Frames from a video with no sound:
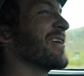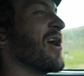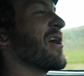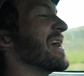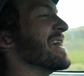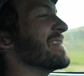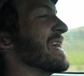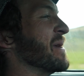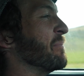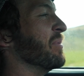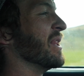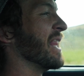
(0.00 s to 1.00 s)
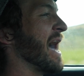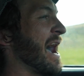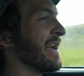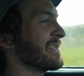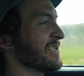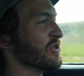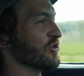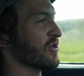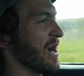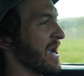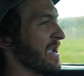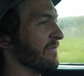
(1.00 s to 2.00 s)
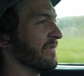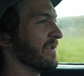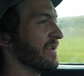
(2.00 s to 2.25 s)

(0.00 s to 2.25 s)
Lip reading: car is a blast to drive.